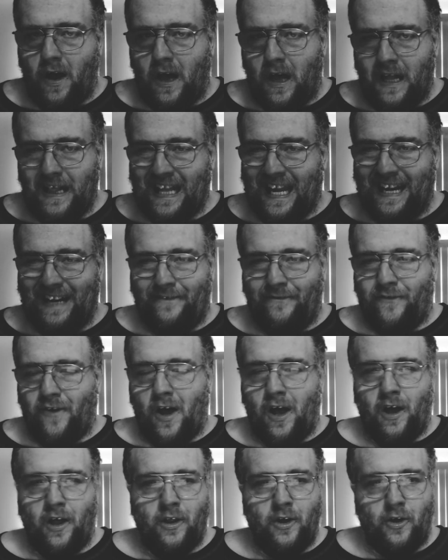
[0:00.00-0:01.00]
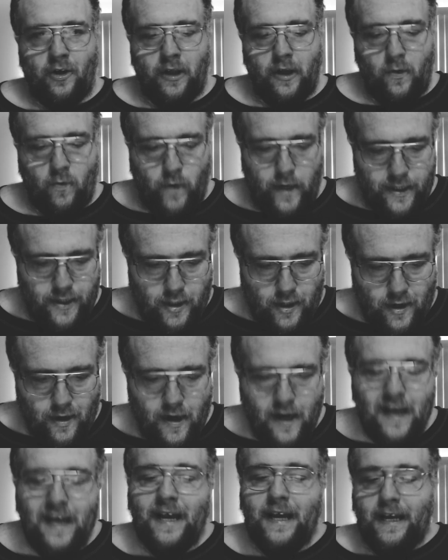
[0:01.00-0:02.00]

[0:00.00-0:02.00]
uh, late fall, early winter